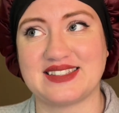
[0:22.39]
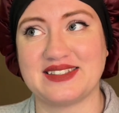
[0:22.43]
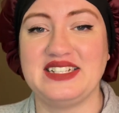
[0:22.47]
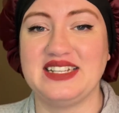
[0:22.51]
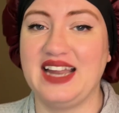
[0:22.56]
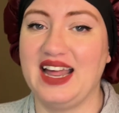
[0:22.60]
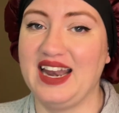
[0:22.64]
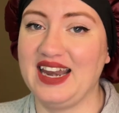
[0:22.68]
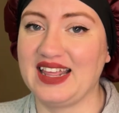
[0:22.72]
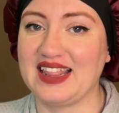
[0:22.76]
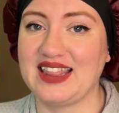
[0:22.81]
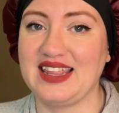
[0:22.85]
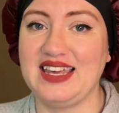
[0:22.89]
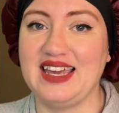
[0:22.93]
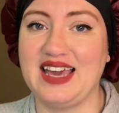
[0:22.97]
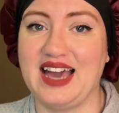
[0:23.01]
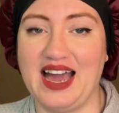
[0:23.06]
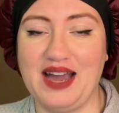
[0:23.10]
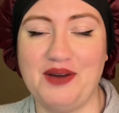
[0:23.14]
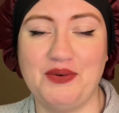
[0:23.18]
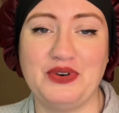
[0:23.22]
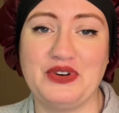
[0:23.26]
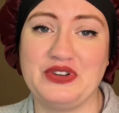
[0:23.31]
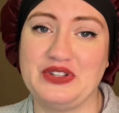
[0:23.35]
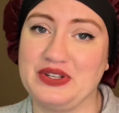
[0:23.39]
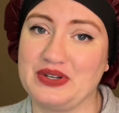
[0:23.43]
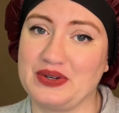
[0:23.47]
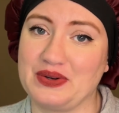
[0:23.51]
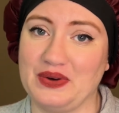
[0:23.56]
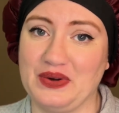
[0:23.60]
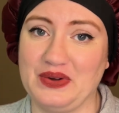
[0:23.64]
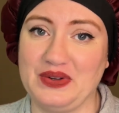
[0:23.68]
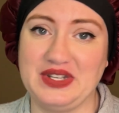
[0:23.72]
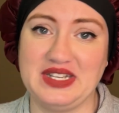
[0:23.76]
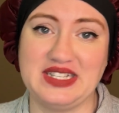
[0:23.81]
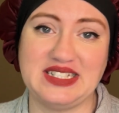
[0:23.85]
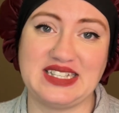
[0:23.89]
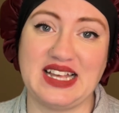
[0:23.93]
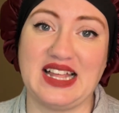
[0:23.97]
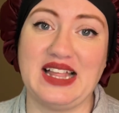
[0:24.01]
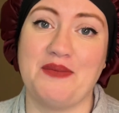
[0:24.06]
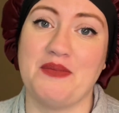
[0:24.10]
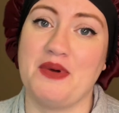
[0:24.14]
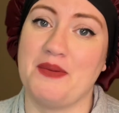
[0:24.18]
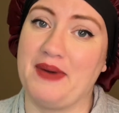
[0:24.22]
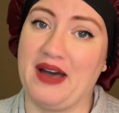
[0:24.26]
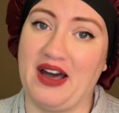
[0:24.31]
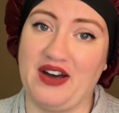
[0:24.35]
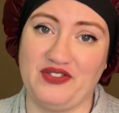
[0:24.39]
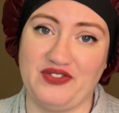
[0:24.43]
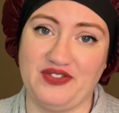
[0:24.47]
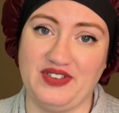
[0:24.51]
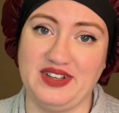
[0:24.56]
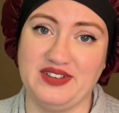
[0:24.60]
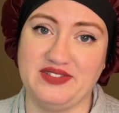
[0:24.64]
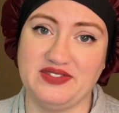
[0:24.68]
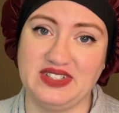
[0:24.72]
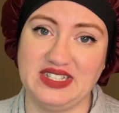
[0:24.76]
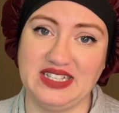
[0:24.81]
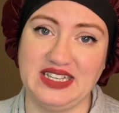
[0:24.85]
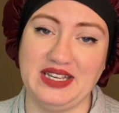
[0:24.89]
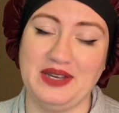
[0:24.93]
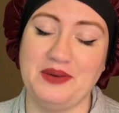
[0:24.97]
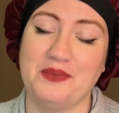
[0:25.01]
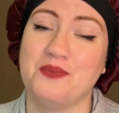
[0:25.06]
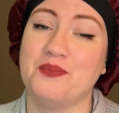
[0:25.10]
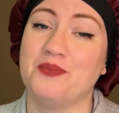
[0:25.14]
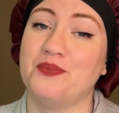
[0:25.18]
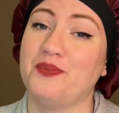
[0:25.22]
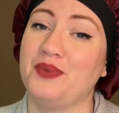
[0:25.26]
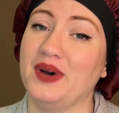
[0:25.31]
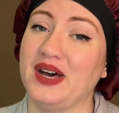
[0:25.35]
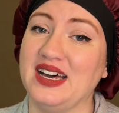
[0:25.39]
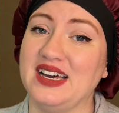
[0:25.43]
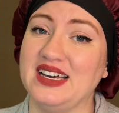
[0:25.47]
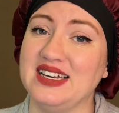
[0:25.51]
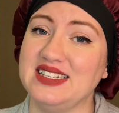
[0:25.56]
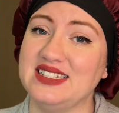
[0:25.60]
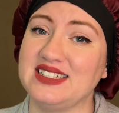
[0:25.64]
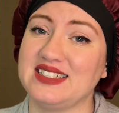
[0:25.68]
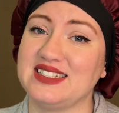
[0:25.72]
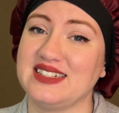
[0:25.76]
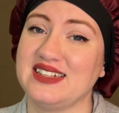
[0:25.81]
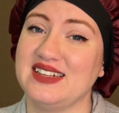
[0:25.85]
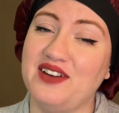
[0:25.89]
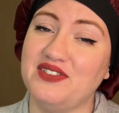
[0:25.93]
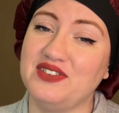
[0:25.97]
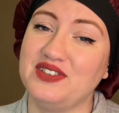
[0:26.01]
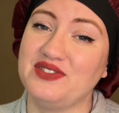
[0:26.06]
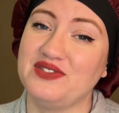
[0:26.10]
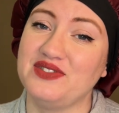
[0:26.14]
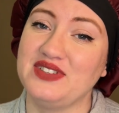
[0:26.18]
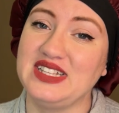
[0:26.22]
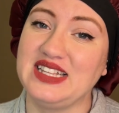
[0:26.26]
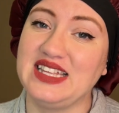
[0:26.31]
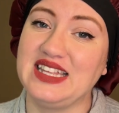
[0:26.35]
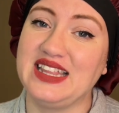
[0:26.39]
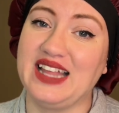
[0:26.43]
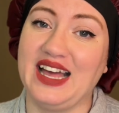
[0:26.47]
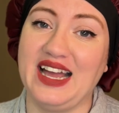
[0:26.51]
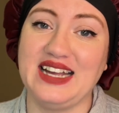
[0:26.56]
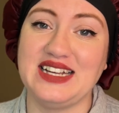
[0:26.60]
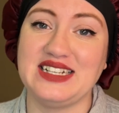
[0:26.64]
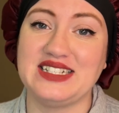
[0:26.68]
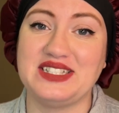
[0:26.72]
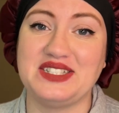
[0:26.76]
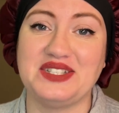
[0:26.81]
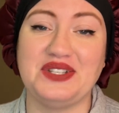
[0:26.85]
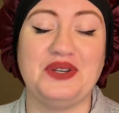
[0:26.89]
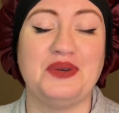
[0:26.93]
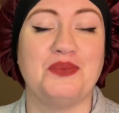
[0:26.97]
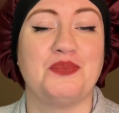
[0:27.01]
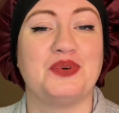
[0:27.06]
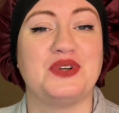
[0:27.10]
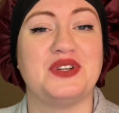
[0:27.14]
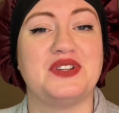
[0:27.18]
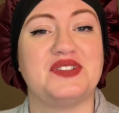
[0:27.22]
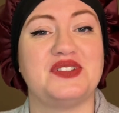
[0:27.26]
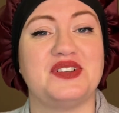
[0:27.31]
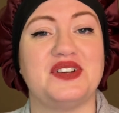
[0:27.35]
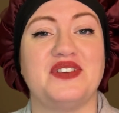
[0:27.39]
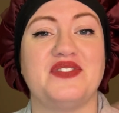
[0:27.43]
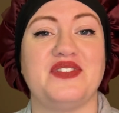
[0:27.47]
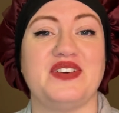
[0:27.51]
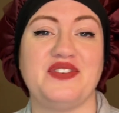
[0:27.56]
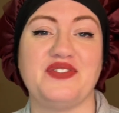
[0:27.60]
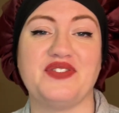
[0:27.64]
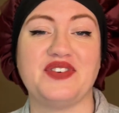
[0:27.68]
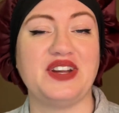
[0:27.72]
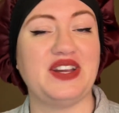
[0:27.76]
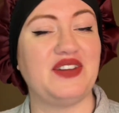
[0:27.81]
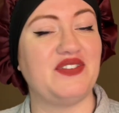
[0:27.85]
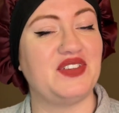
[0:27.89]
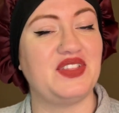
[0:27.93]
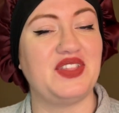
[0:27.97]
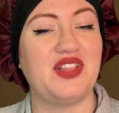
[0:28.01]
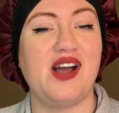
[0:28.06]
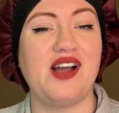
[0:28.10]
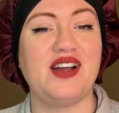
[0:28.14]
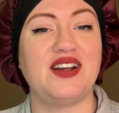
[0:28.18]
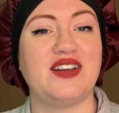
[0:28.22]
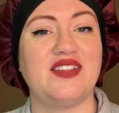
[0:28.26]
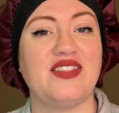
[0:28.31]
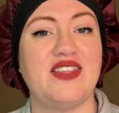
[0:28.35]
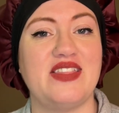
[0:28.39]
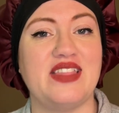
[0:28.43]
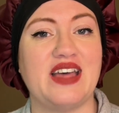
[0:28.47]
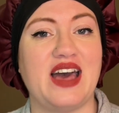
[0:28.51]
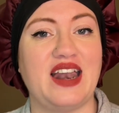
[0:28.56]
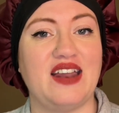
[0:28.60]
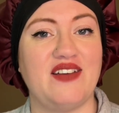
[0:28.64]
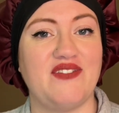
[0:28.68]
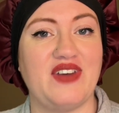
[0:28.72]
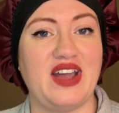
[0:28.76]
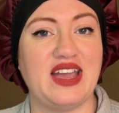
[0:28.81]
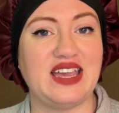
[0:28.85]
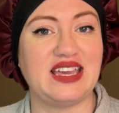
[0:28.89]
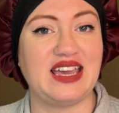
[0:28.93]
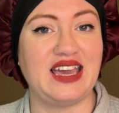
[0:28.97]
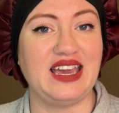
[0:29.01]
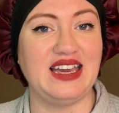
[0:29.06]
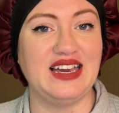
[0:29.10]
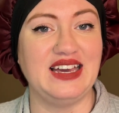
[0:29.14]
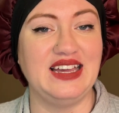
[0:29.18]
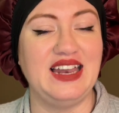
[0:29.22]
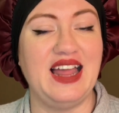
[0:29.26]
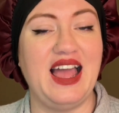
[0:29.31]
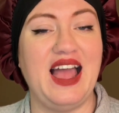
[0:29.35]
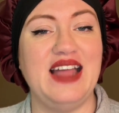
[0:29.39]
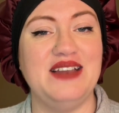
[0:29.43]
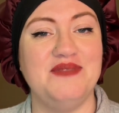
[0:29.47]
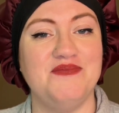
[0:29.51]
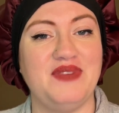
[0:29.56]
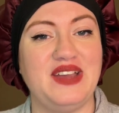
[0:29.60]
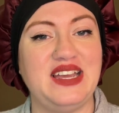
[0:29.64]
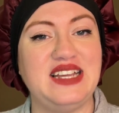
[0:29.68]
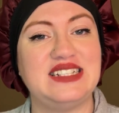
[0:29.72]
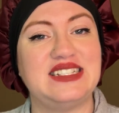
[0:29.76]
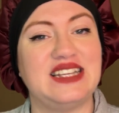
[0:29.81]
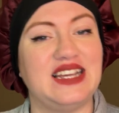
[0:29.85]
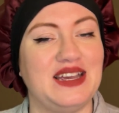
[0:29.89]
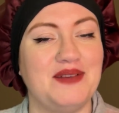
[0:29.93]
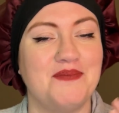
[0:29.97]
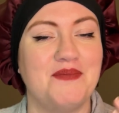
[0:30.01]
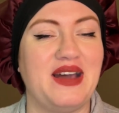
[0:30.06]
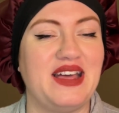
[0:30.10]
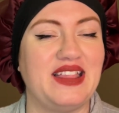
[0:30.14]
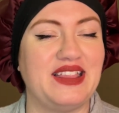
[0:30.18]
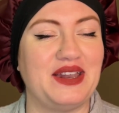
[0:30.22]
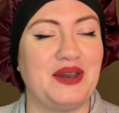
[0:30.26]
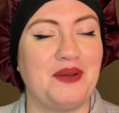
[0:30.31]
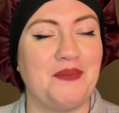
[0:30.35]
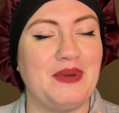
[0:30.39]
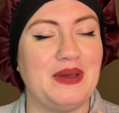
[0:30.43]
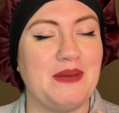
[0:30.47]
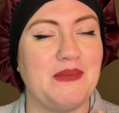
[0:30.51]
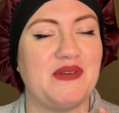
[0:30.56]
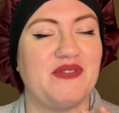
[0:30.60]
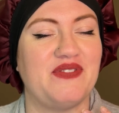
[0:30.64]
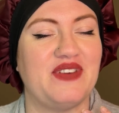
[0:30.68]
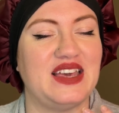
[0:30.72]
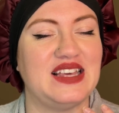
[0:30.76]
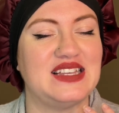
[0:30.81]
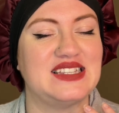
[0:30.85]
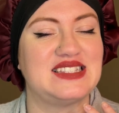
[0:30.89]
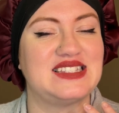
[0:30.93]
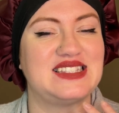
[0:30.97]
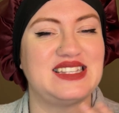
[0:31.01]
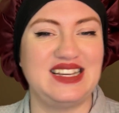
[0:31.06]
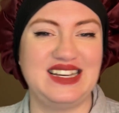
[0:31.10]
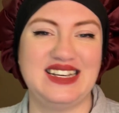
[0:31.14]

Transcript: Genetically, I won't look old until I'm about 50, but I would really like to preserve it for even longer than that if I can and maintain my little baby face.